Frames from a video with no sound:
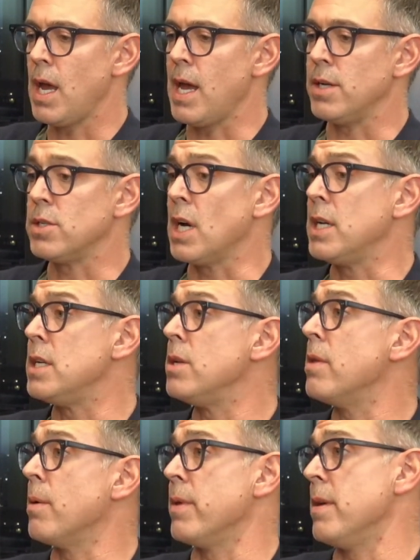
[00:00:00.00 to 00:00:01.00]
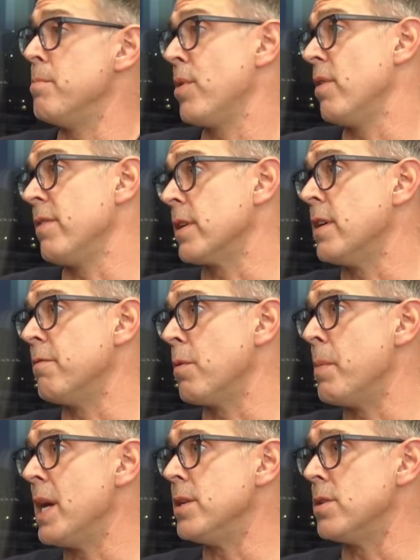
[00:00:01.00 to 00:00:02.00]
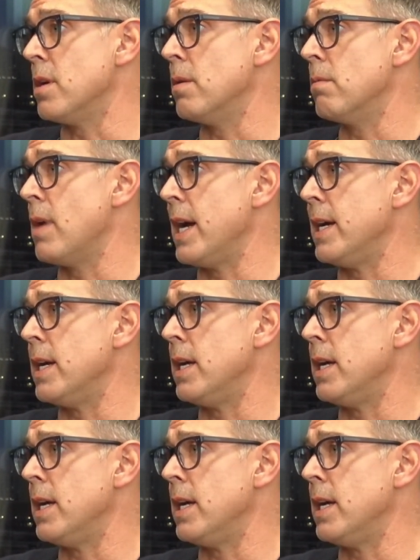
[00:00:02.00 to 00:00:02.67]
And trying to do that with imperfect information, right?